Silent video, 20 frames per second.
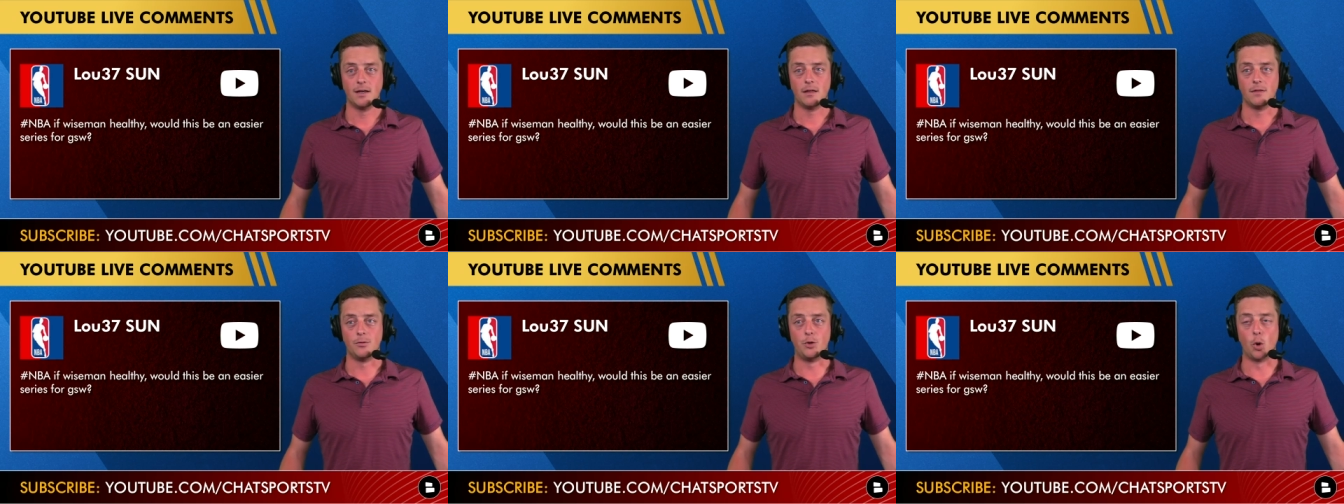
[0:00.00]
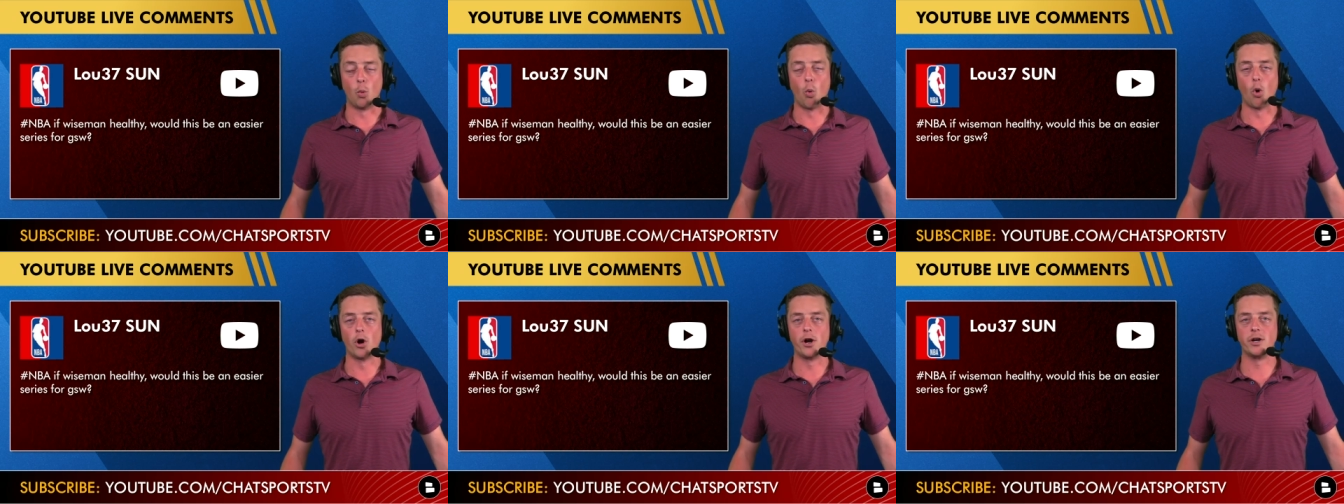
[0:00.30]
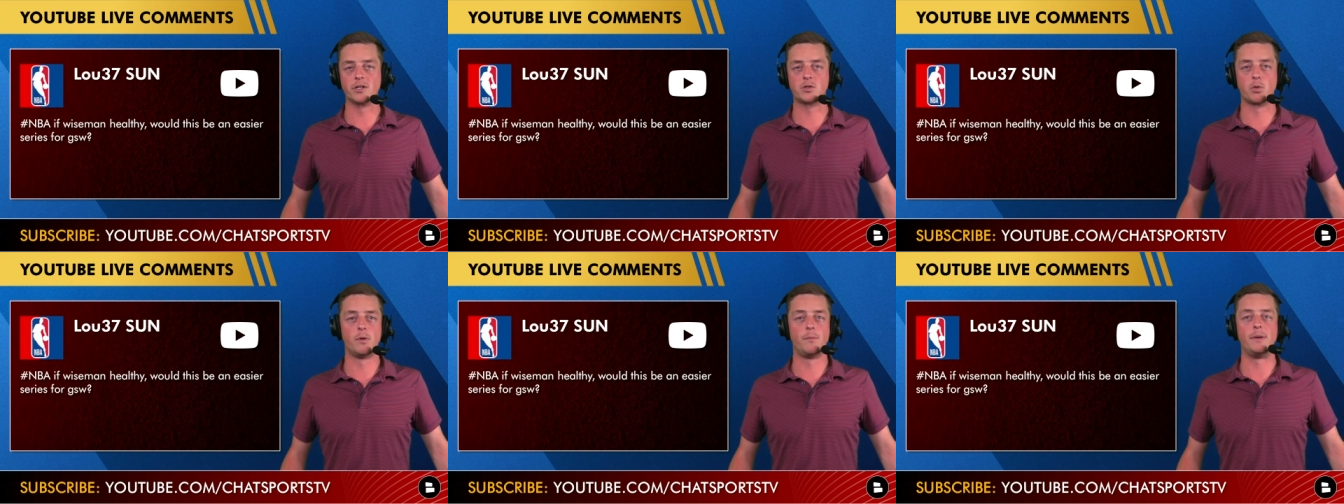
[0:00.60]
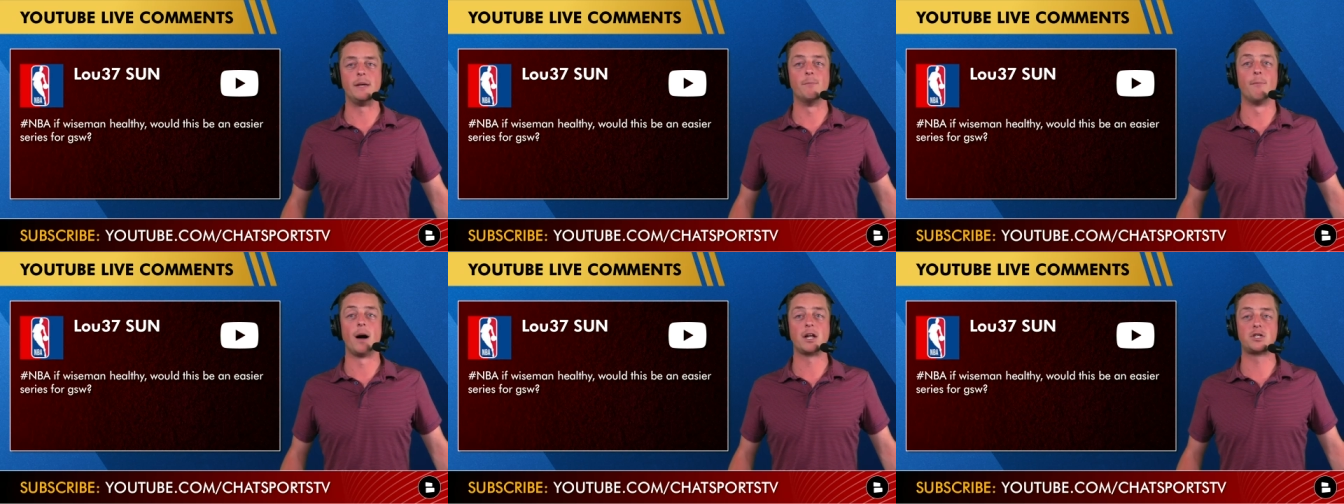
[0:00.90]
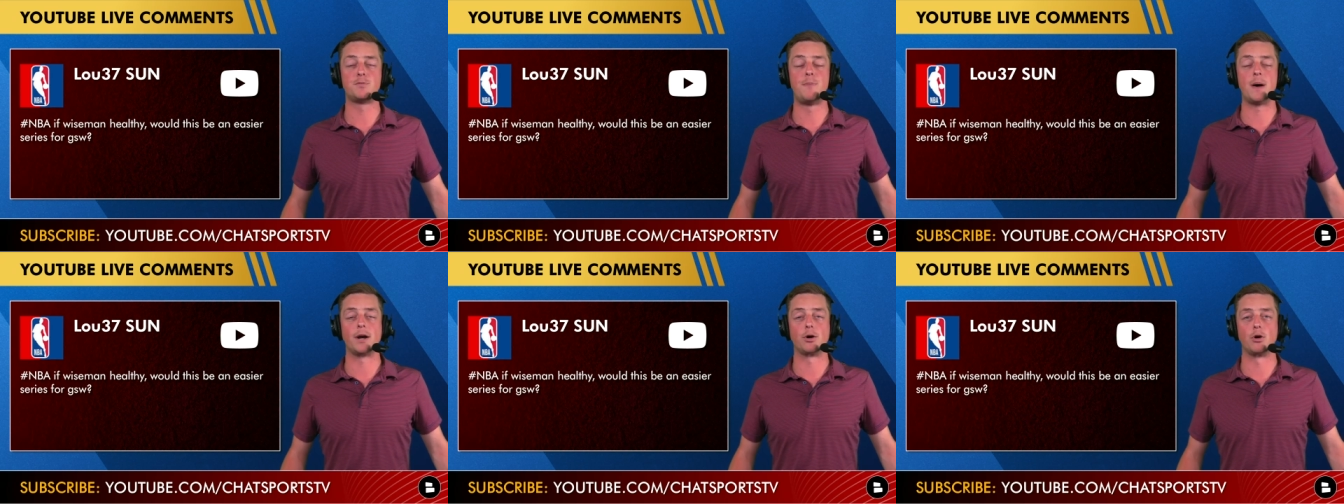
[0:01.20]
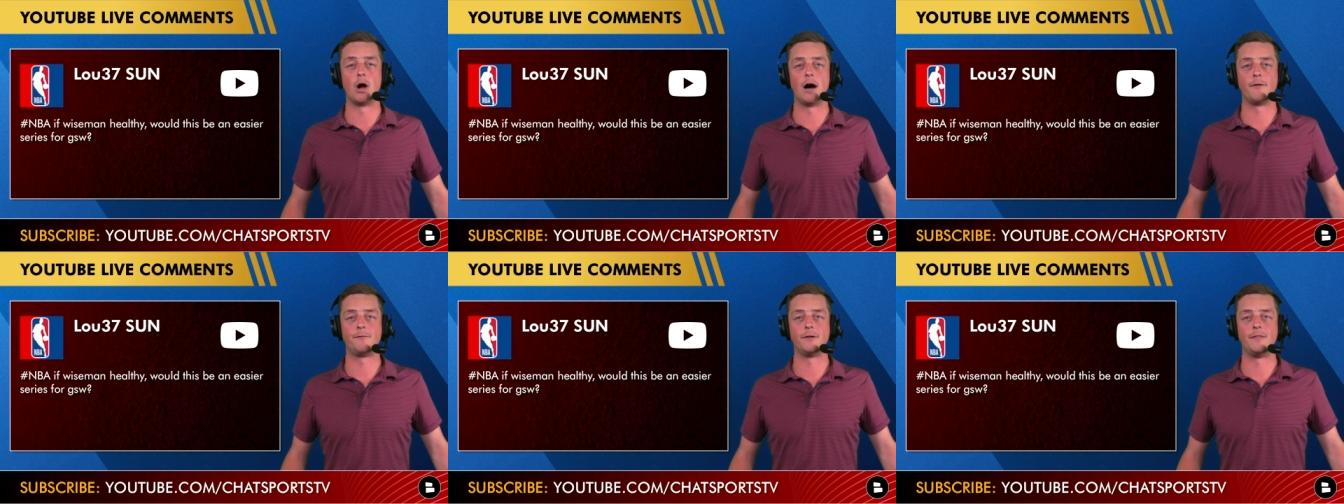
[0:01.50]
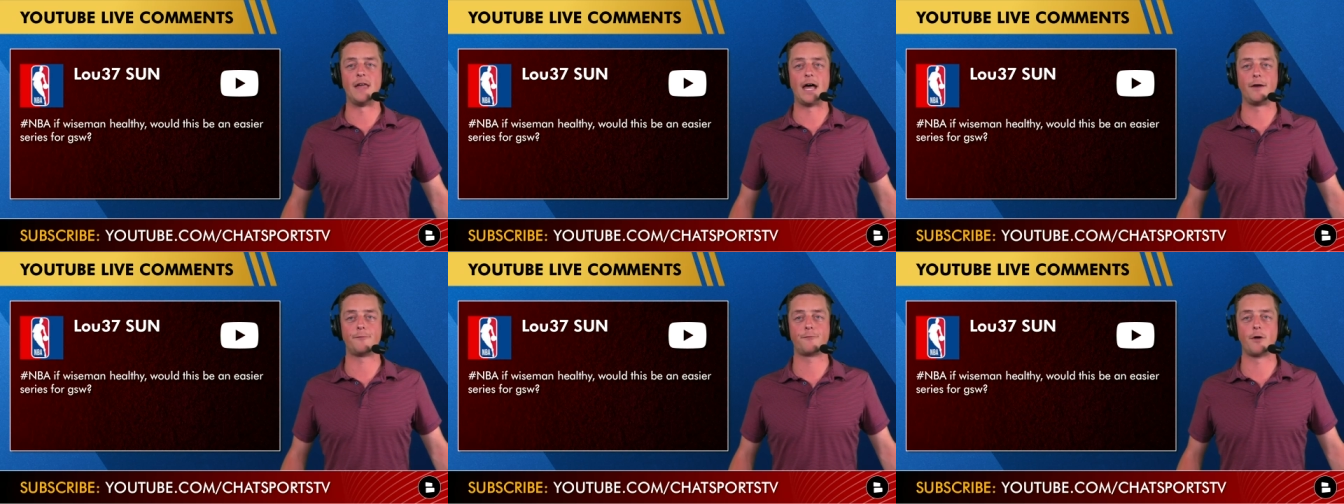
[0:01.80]
the Warriors would be much better off in
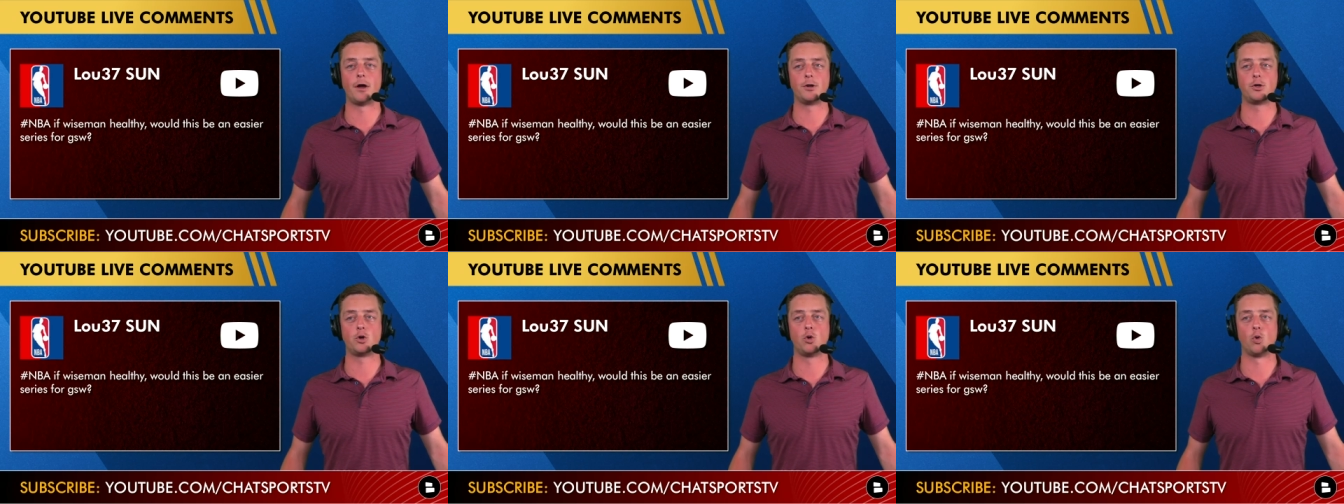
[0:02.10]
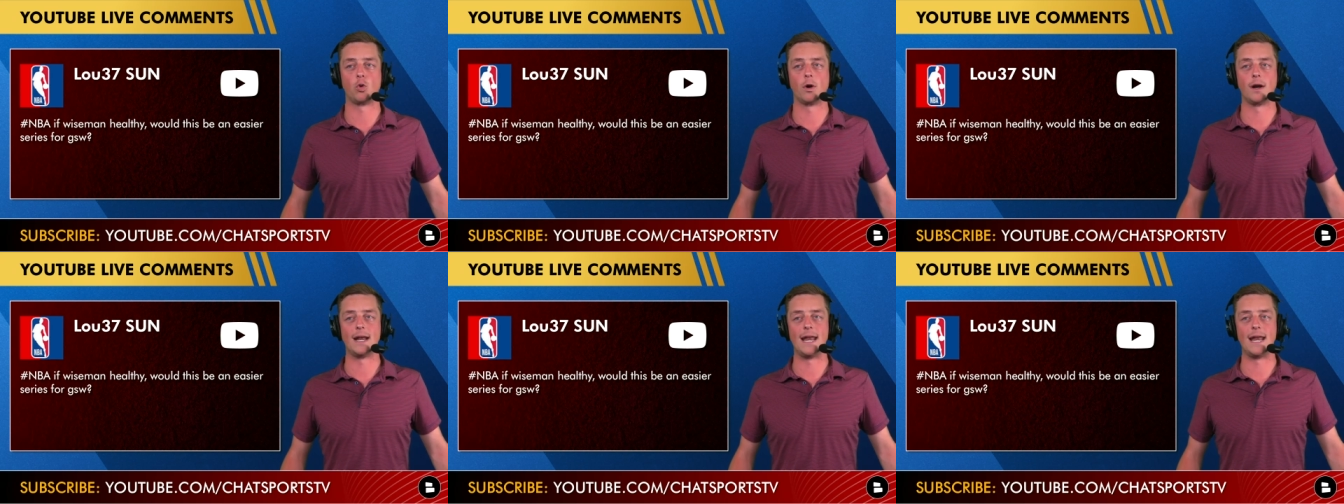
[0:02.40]
that front court.